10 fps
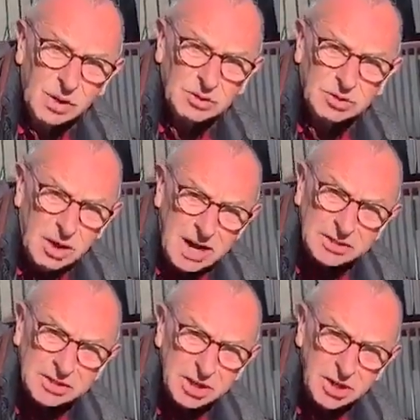Well,
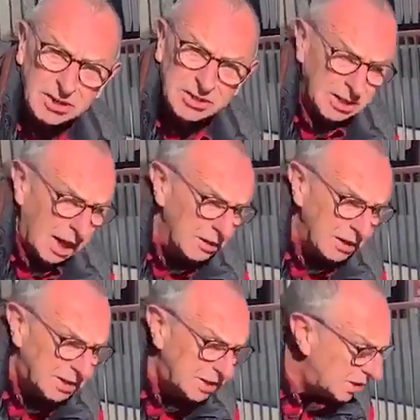Christchurch,
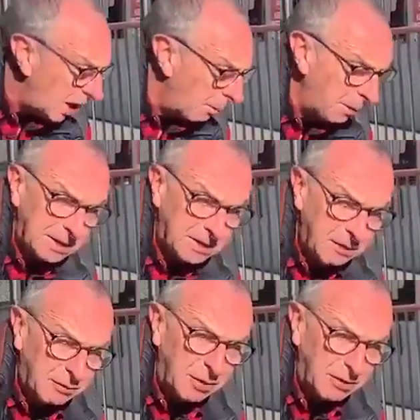and this is a
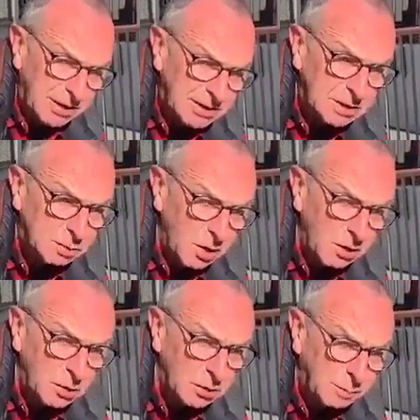bit different. This is
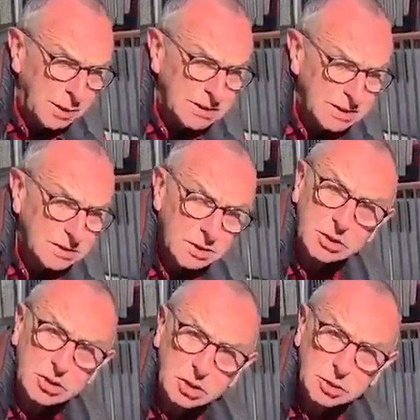one of those pitches
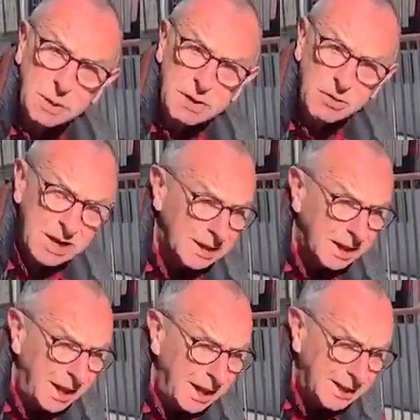that has just been
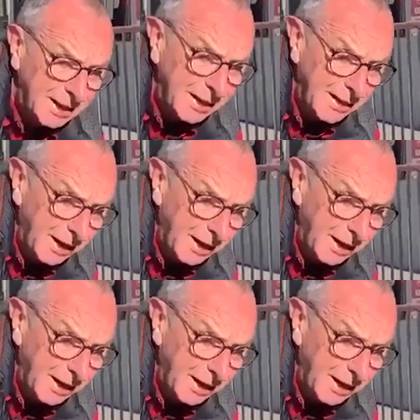relayed,